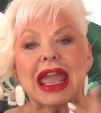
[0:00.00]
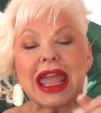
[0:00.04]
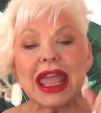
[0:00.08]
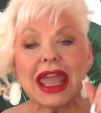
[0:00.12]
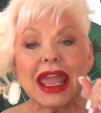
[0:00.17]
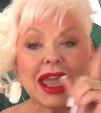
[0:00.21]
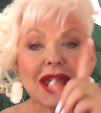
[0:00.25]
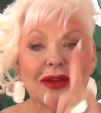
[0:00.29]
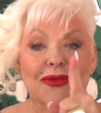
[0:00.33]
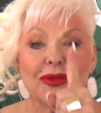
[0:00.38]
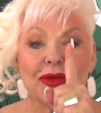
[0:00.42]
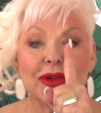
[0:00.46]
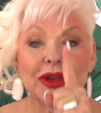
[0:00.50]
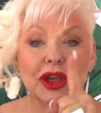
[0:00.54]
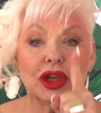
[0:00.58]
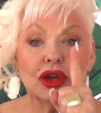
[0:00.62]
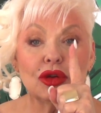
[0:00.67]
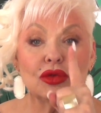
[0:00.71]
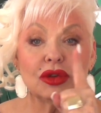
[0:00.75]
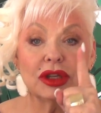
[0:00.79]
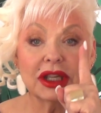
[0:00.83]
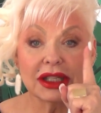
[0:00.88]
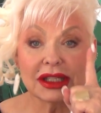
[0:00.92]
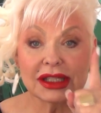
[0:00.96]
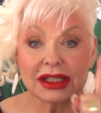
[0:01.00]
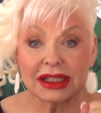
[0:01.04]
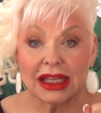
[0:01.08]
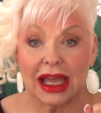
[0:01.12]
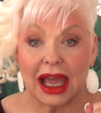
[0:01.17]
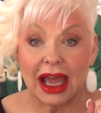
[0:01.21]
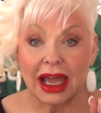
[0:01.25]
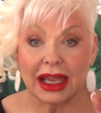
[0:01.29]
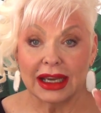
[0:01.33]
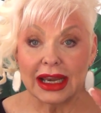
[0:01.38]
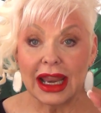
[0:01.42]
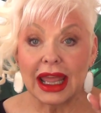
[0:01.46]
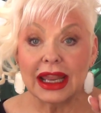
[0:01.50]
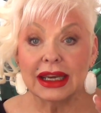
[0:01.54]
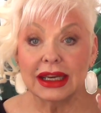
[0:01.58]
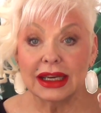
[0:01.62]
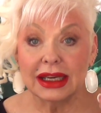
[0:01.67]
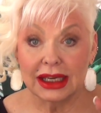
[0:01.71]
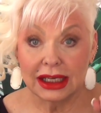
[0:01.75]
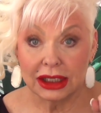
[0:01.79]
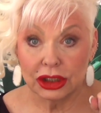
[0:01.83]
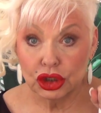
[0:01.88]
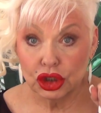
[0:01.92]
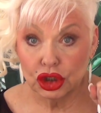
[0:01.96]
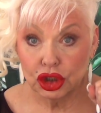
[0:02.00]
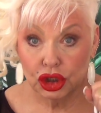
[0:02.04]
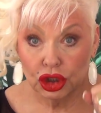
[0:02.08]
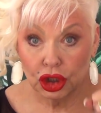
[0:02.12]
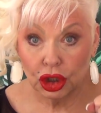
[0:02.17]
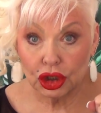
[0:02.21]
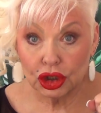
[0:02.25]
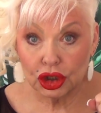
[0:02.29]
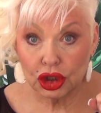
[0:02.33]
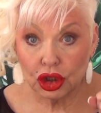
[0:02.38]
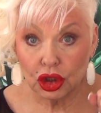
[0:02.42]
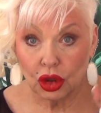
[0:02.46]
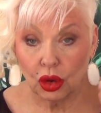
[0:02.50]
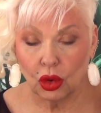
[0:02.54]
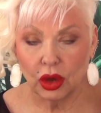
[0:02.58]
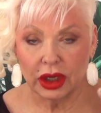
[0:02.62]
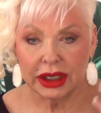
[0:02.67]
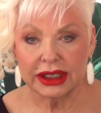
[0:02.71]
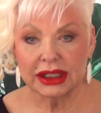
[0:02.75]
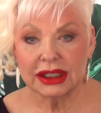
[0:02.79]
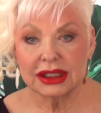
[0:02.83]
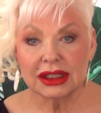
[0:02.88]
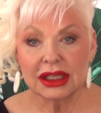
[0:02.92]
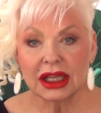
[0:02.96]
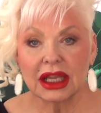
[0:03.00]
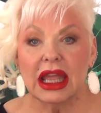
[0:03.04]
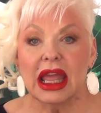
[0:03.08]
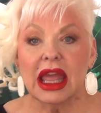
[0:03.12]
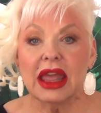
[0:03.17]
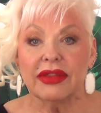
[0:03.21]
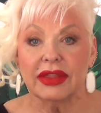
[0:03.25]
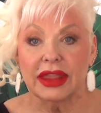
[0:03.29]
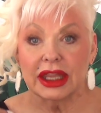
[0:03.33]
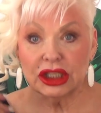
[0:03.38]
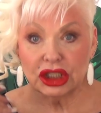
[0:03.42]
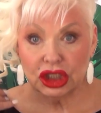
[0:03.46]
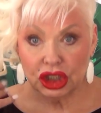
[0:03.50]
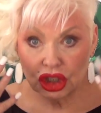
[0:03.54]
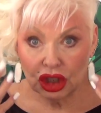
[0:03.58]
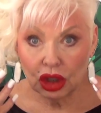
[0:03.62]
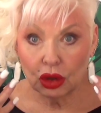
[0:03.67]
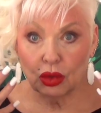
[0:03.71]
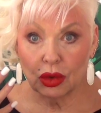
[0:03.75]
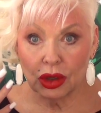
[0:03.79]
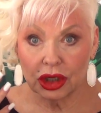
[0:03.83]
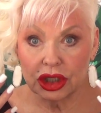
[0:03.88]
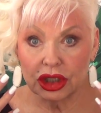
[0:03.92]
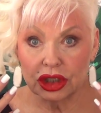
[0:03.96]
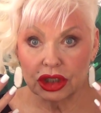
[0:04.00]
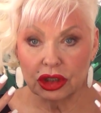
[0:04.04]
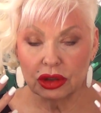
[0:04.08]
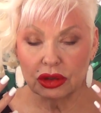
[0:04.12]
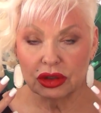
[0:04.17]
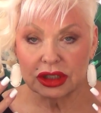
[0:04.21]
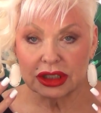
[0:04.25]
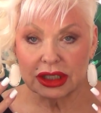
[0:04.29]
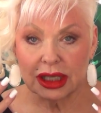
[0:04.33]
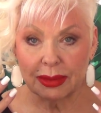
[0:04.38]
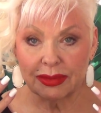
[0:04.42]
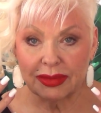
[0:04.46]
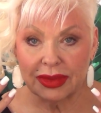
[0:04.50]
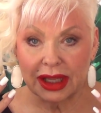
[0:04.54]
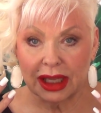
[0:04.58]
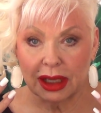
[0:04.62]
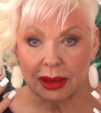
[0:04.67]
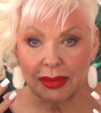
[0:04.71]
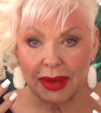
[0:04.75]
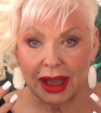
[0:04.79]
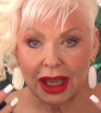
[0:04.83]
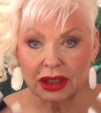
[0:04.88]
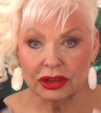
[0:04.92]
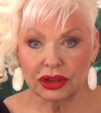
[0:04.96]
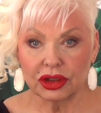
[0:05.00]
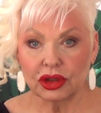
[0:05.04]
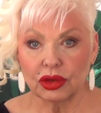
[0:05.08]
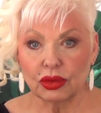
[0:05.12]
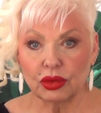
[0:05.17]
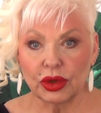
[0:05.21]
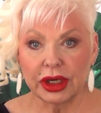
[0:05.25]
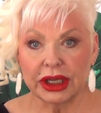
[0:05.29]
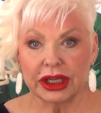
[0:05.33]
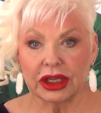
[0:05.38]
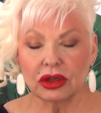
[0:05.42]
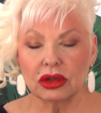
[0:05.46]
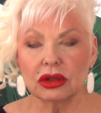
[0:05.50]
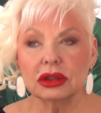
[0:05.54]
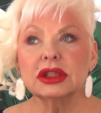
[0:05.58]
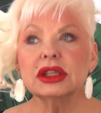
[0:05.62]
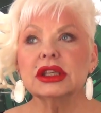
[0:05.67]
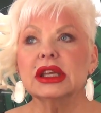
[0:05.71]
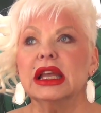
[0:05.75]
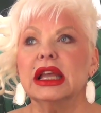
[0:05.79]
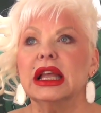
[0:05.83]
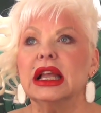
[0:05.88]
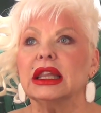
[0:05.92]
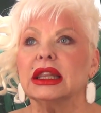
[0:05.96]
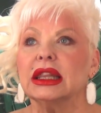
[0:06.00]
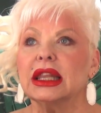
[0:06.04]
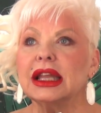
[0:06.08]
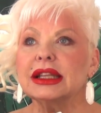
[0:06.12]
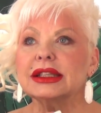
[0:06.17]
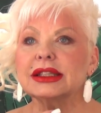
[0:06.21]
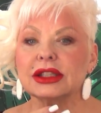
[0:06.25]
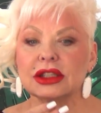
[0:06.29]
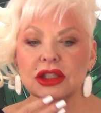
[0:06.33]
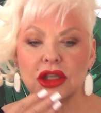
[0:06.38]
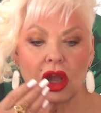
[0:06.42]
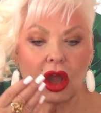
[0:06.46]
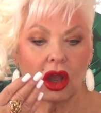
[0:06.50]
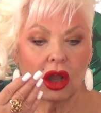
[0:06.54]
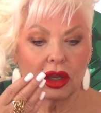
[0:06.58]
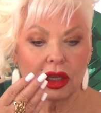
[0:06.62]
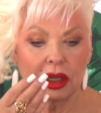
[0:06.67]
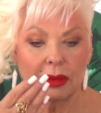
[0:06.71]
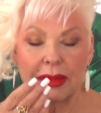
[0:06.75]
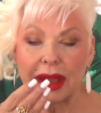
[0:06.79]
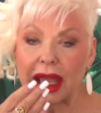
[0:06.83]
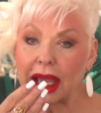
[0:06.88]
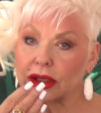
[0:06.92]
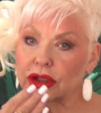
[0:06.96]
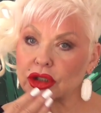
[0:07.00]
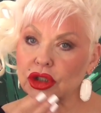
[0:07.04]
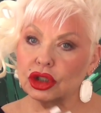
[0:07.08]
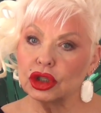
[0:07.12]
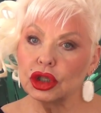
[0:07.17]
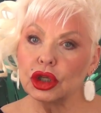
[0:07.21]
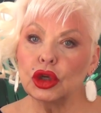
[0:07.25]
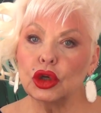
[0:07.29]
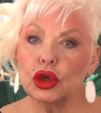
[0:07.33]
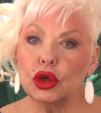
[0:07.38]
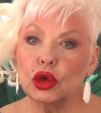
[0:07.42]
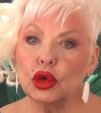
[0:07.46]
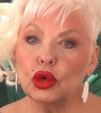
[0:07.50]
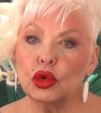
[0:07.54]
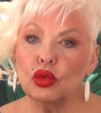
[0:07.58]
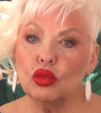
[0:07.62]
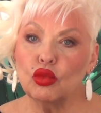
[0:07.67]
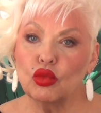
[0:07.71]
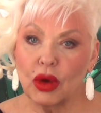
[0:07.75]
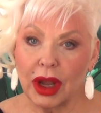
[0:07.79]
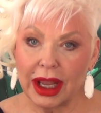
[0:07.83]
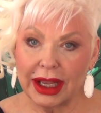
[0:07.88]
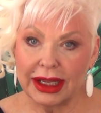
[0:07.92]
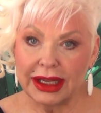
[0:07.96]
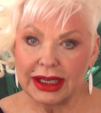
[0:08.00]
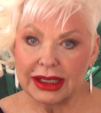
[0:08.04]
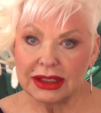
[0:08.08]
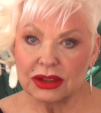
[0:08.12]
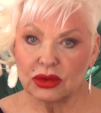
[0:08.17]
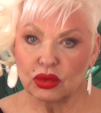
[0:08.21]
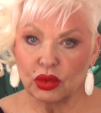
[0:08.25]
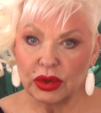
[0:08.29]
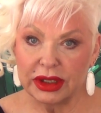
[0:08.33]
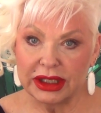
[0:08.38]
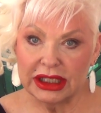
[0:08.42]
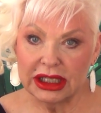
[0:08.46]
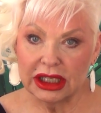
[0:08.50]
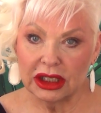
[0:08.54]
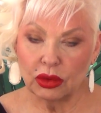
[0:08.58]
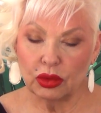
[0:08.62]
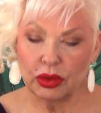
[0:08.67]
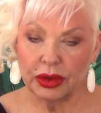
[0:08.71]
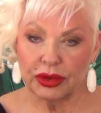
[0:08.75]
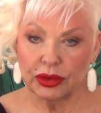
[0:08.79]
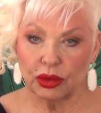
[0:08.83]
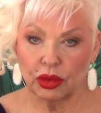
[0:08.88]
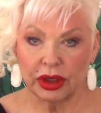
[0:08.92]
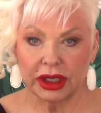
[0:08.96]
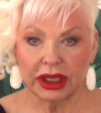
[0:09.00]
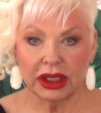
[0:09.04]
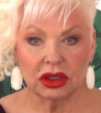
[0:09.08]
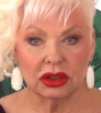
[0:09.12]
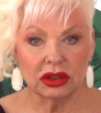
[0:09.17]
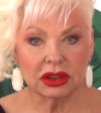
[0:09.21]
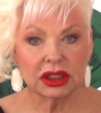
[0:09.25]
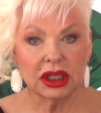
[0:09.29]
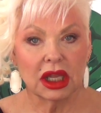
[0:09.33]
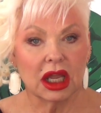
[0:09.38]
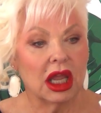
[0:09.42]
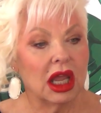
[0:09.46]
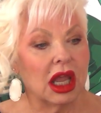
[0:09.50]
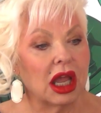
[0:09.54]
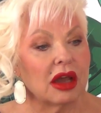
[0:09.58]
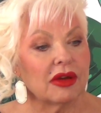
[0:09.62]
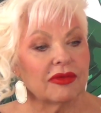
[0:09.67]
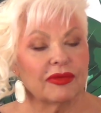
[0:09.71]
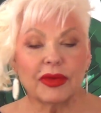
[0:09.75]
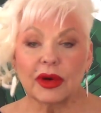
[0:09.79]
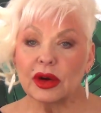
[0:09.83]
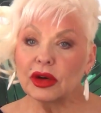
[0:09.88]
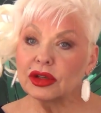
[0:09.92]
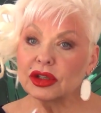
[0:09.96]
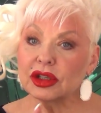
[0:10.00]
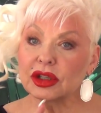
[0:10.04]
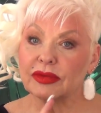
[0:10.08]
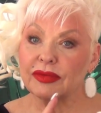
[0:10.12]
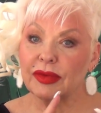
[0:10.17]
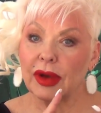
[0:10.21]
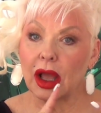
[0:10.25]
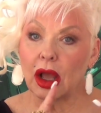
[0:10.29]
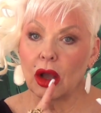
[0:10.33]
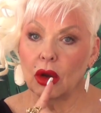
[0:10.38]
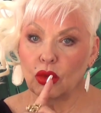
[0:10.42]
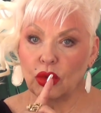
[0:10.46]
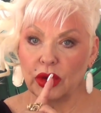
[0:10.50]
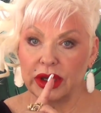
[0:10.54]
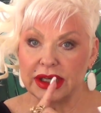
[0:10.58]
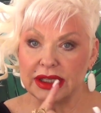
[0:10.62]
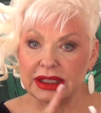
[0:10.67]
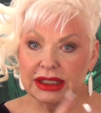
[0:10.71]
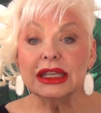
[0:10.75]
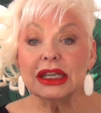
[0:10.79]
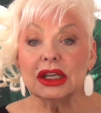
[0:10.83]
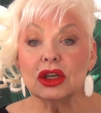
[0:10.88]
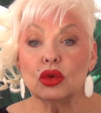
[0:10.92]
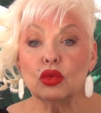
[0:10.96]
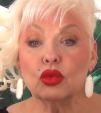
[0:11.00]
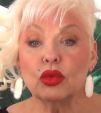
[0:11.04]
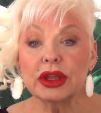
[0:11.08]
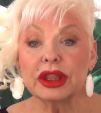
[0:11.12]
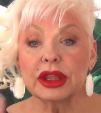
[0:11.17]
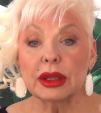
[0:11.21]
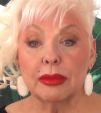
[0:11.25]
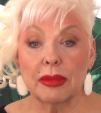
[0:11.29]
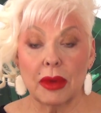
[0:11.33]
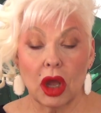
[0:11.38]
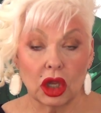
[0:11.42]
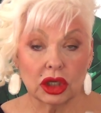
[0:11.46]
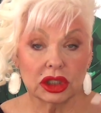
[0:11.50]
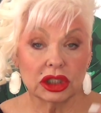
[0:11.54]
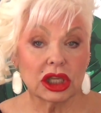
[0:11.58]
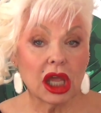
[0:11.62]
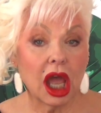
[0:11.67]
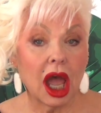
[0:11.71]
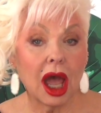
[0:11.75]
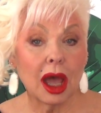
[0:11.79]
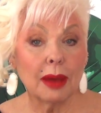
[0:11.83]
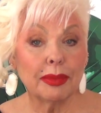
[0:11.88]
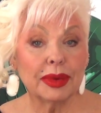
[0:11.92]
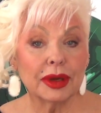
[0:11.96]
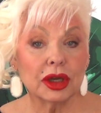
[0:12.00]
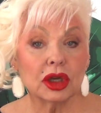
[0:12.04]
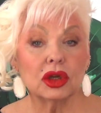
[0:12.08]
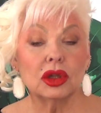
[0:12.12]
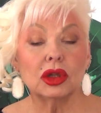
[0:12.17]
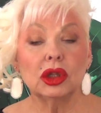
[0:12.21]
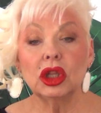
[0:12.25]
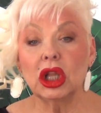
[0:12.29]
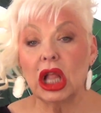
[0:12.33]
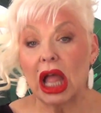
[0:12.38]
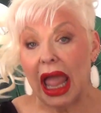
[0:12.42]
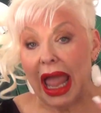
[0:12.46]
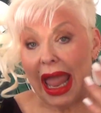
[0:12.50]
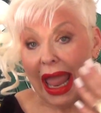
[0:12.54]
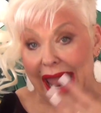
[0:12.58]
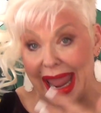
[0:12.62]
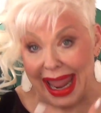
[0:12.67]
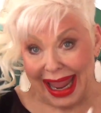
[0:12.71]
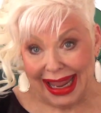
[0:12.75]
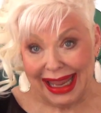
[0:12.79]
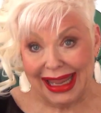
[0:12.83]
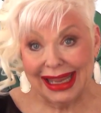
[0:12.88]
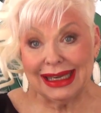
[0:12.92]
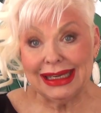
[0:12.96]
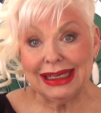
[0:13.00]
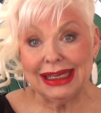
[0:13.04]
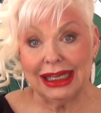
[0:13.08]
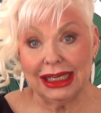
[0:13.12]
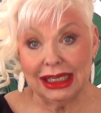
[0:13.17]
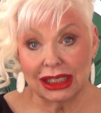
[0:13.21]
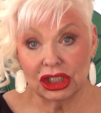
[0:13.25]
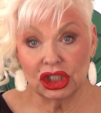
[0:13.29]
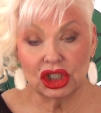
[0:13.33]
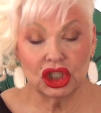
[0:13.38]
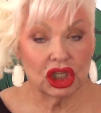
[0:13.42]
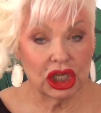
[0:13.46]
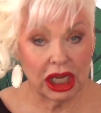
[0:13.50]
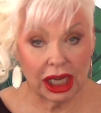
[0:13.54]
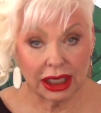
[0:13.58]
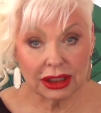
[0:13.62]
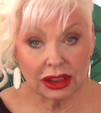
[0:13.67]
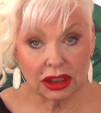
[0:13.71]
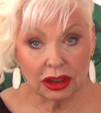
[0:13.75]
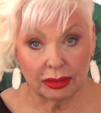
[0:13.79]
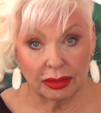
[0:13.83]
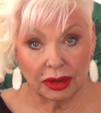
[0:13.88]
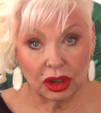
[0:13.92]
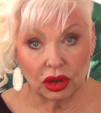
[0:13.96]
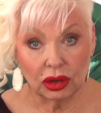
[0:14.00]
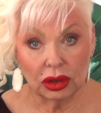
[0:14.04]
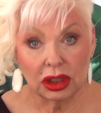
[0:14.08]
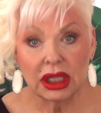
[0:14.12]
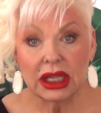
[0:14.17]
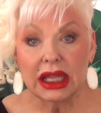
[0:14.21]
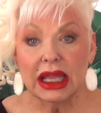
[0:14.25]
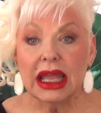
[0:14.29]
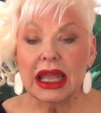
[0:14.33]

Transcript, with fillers: If you decide, and it is your choice, that you want to do something about your wrinkles, let's talk about two ways we deal with wrinkles. First of all, we deal with them on topical and injectable.